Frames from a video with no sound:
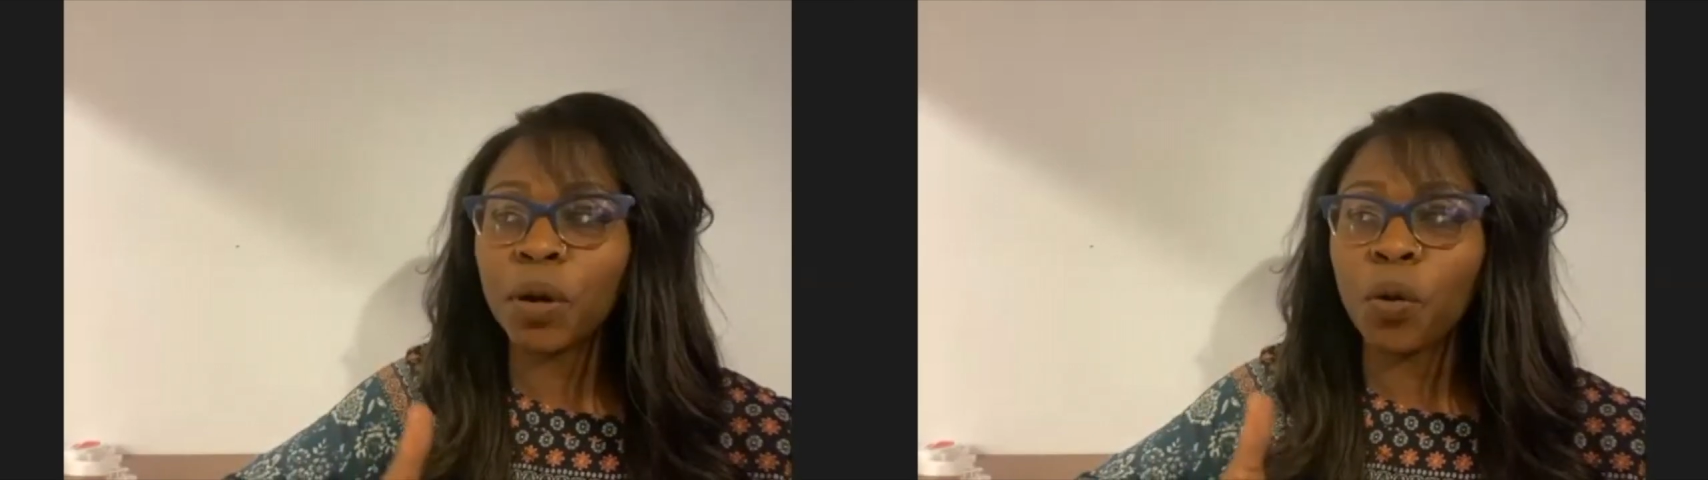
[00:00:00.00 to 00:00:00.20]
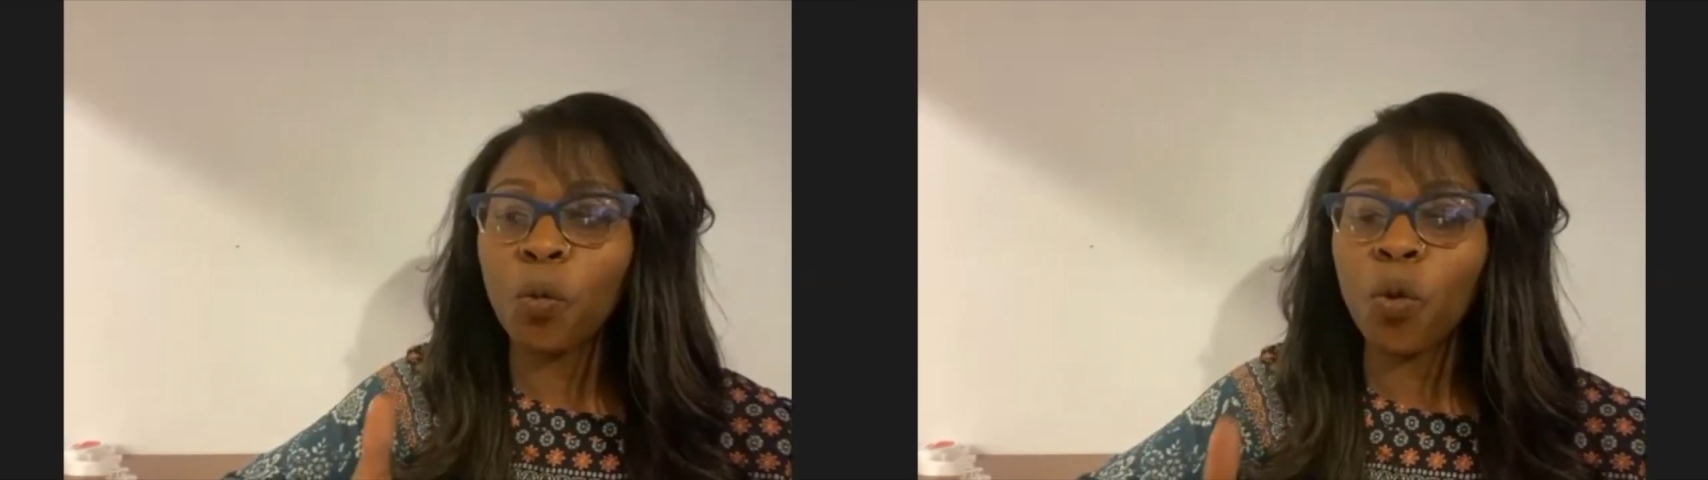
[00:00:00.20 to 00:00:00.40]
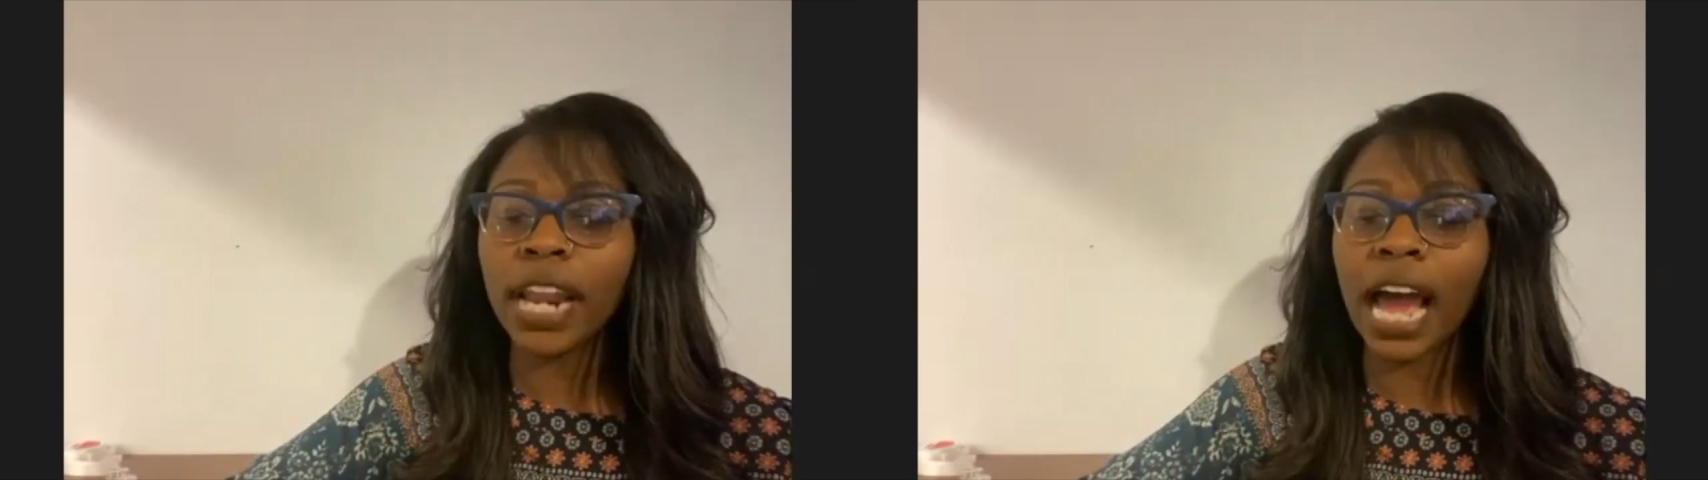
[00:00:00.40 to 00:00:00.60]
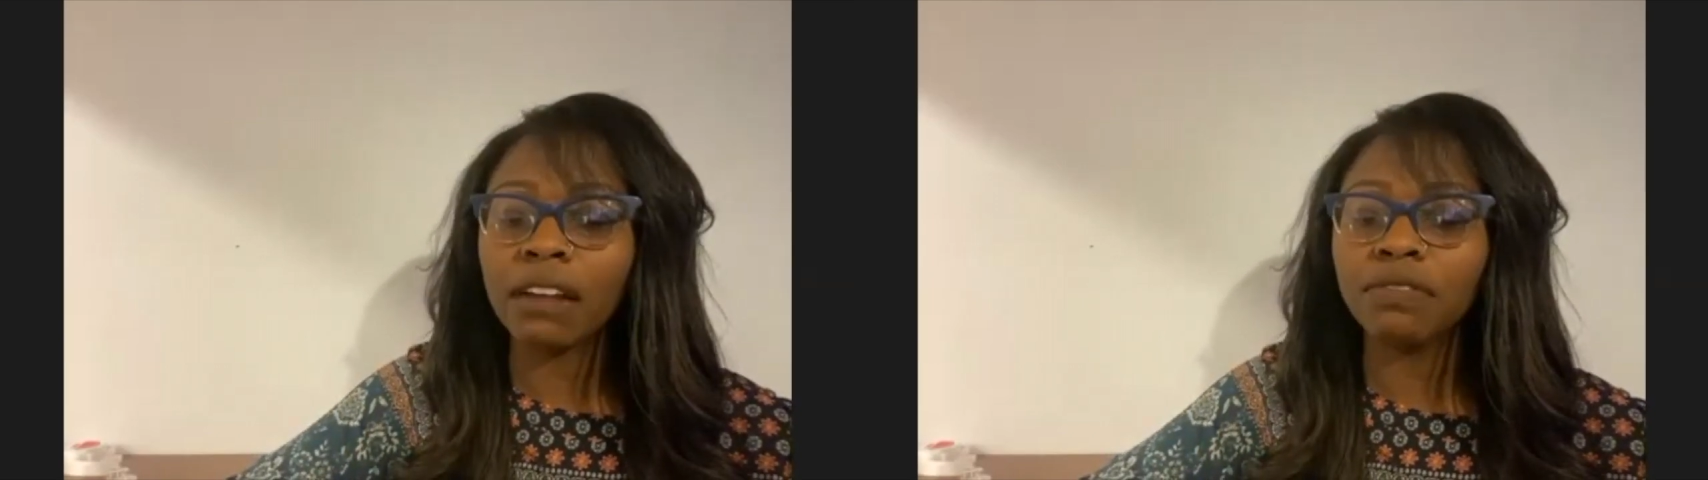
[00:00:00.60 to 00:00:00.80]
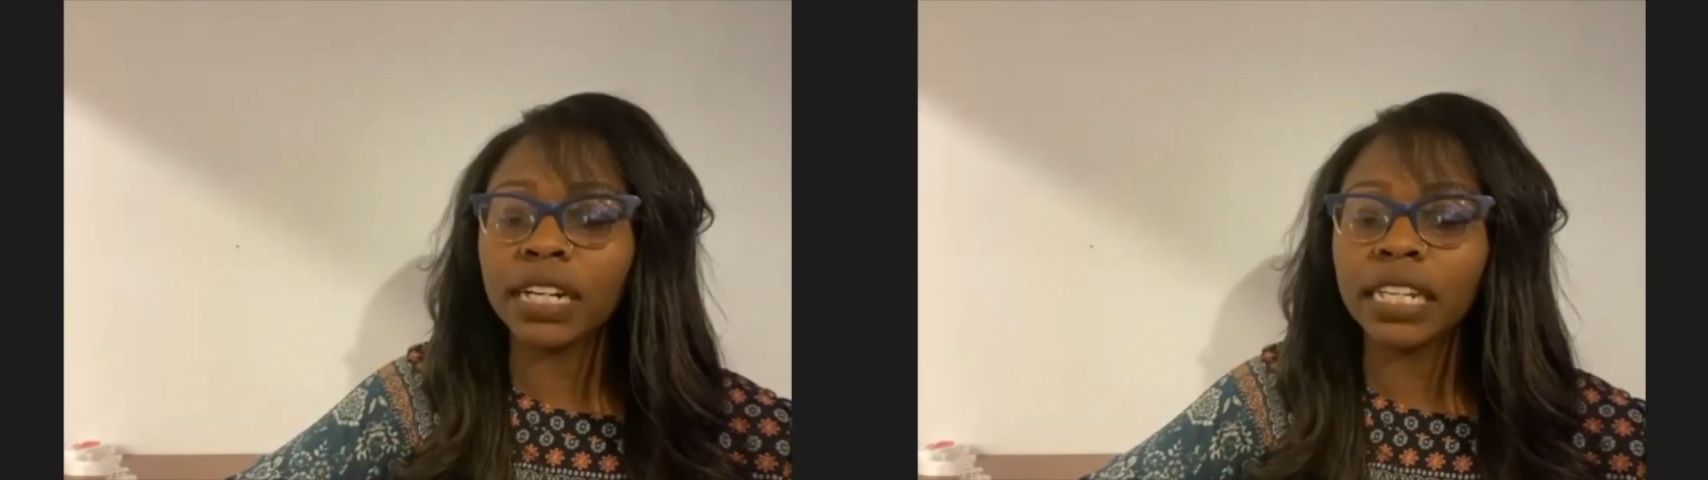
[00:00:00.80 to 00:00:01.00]
But what
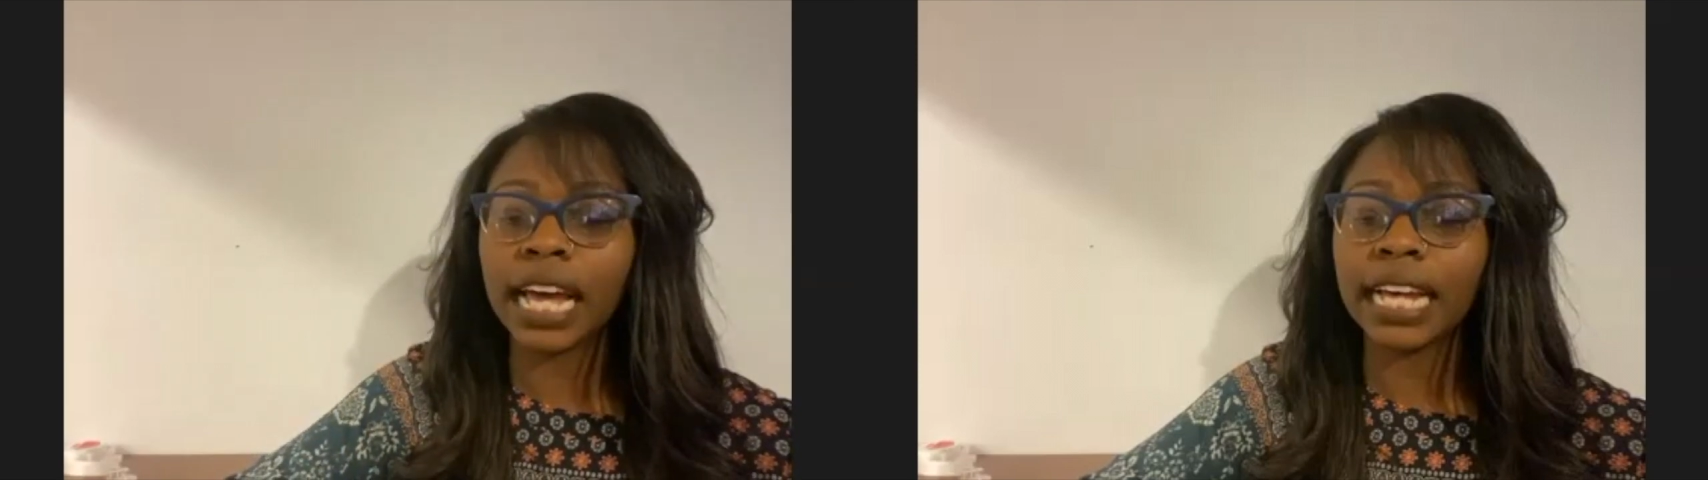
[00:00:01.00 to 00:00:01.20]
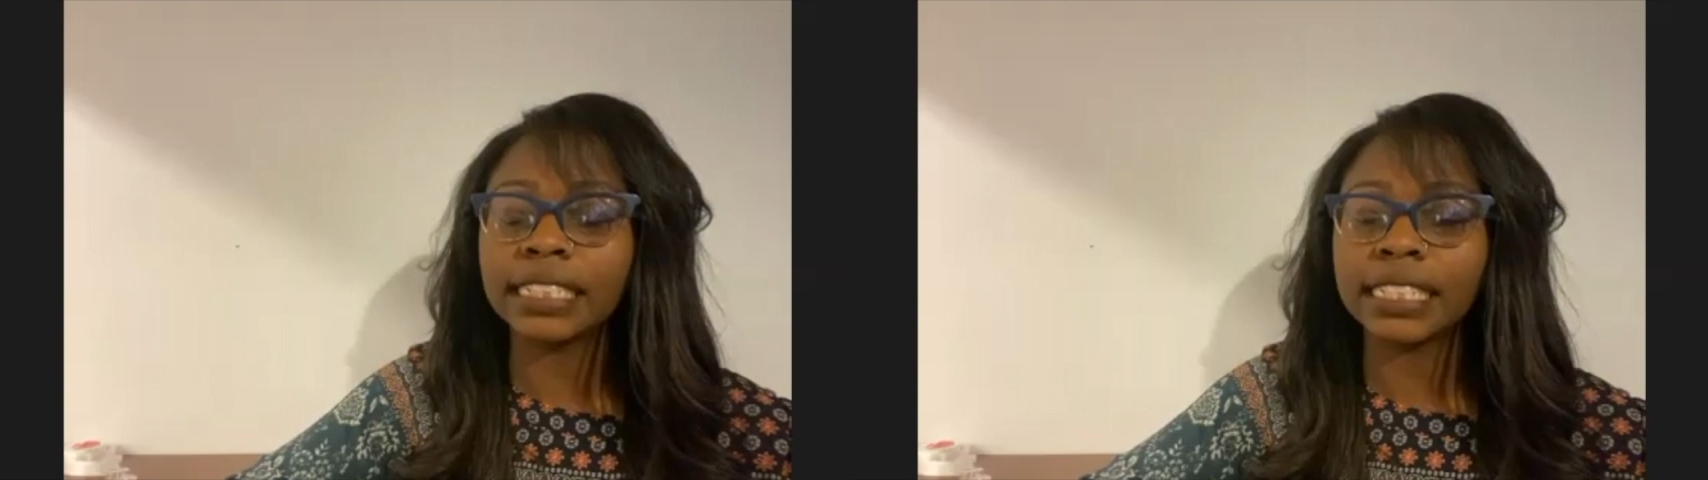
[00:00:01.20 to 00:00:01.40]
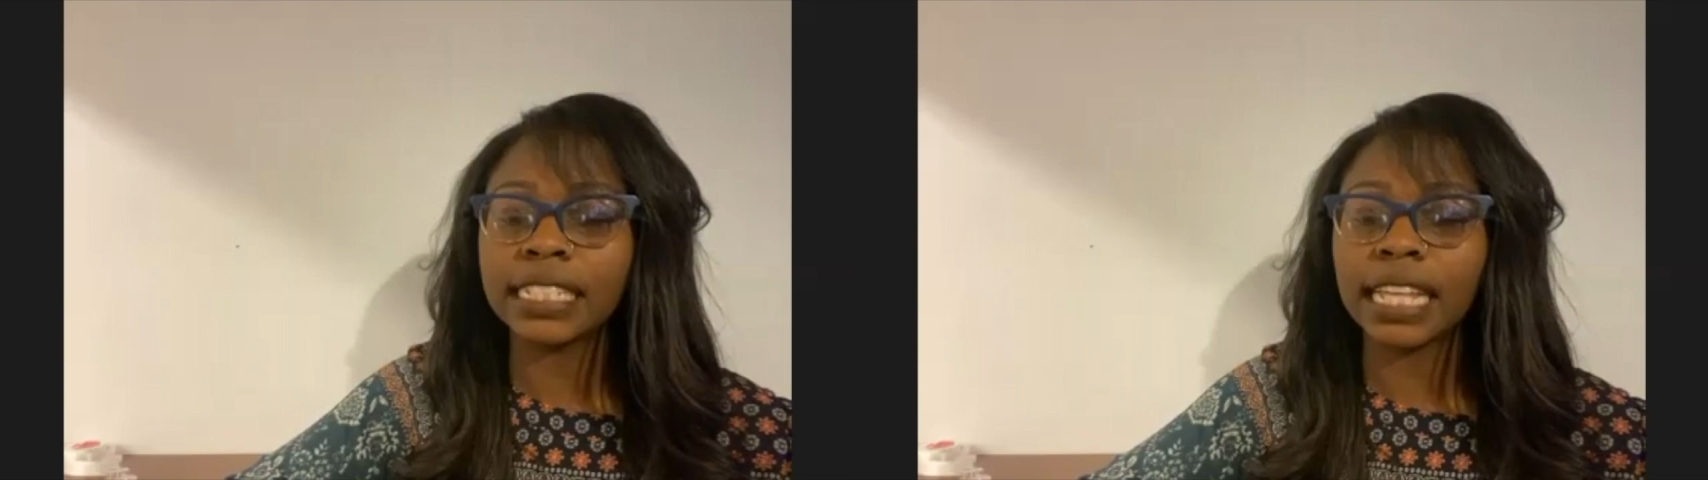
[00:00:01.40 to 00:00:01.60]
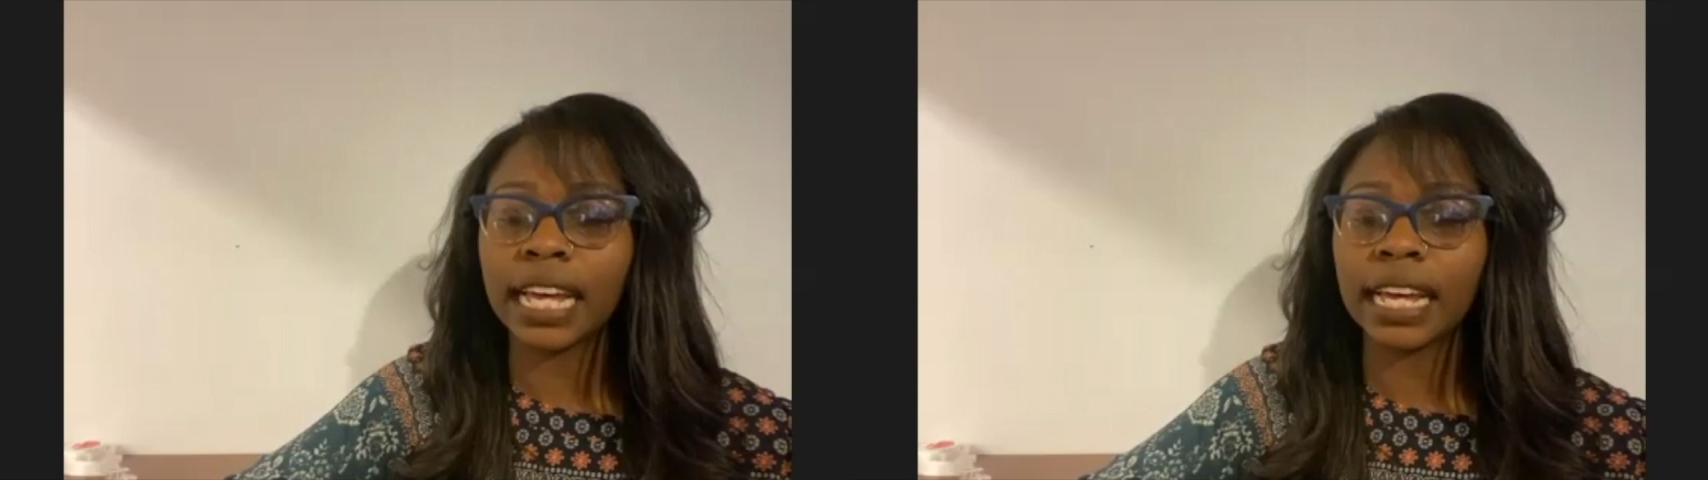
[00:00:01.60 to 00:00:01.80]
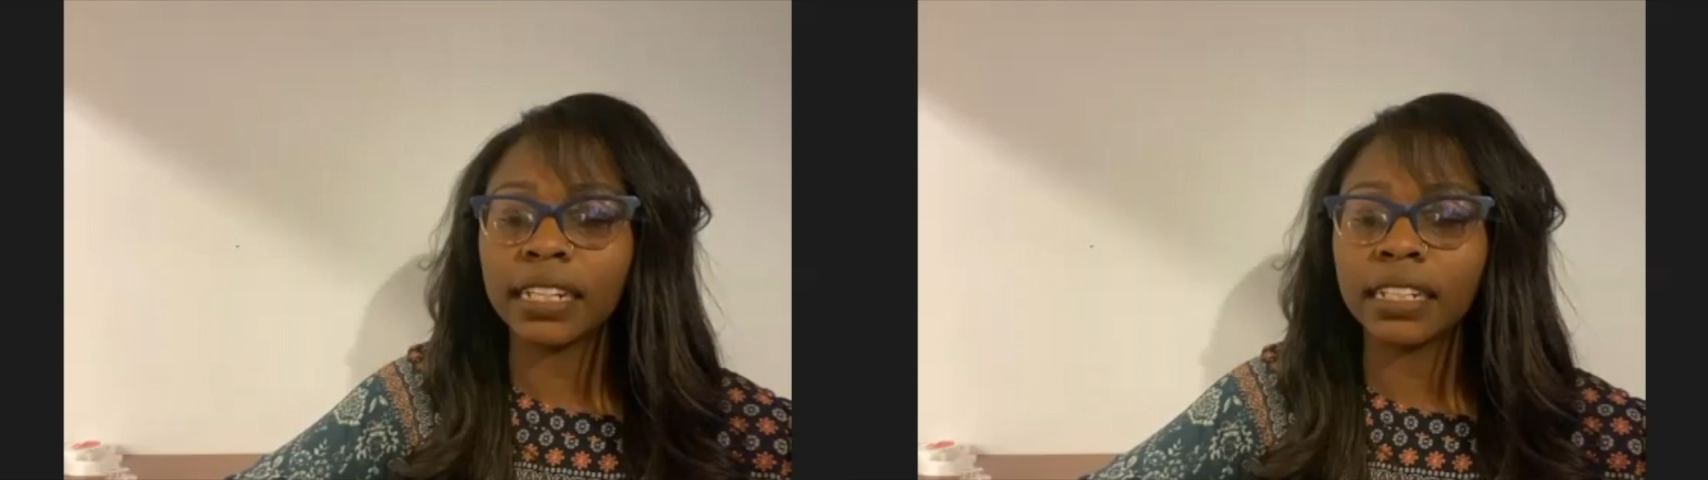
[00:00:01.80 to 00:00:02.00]
I realized is
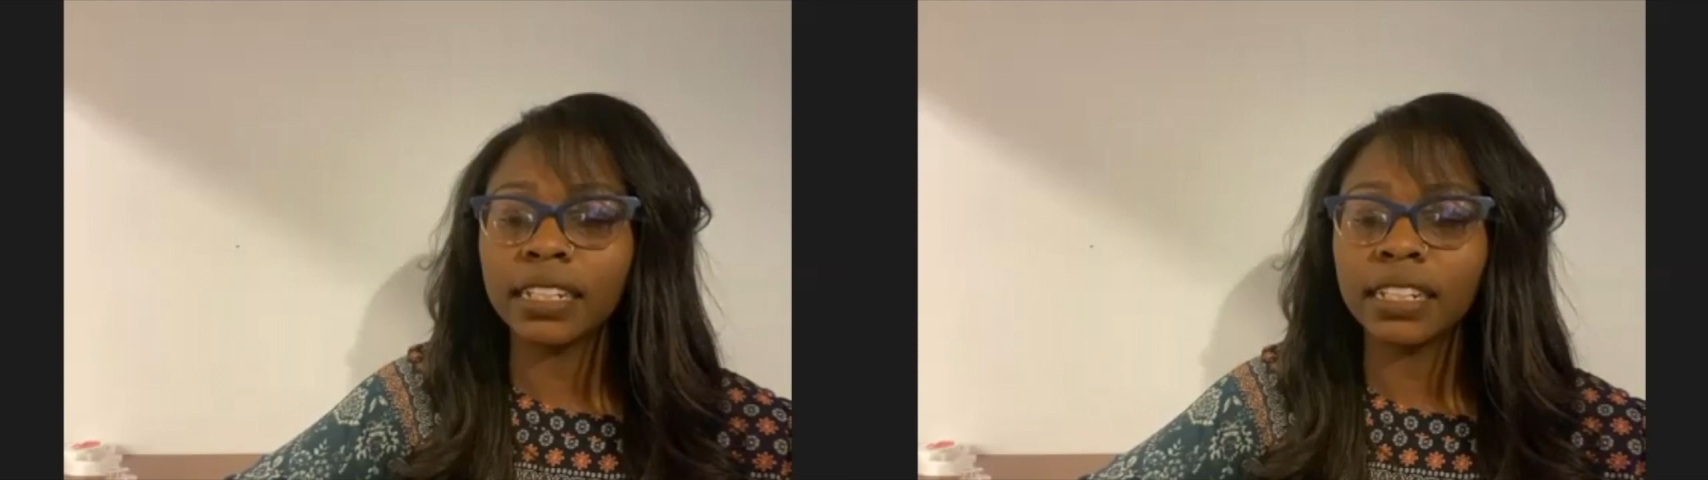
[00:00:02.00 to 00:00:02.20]
that